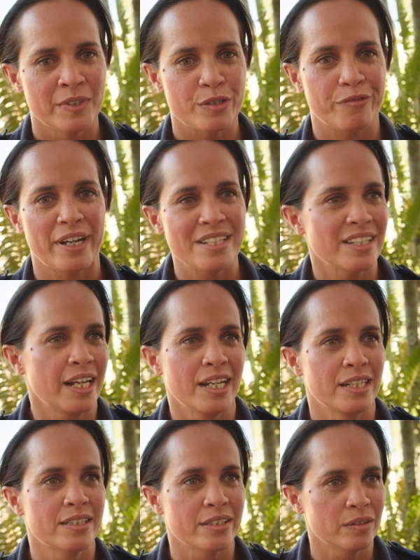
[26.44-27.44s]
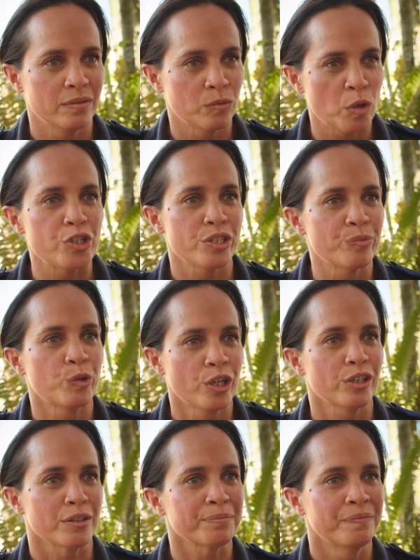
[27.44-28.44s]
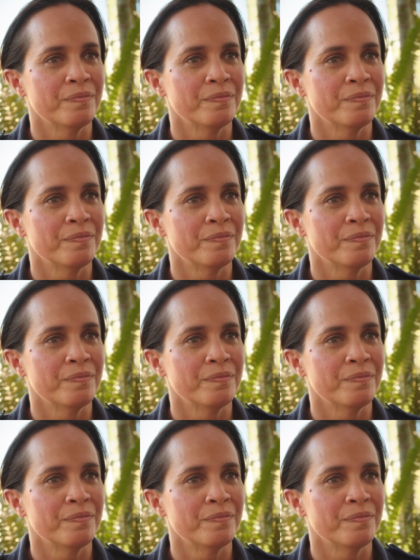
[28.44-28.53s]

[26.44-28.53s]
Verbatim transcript: It's fascinating to watch them work.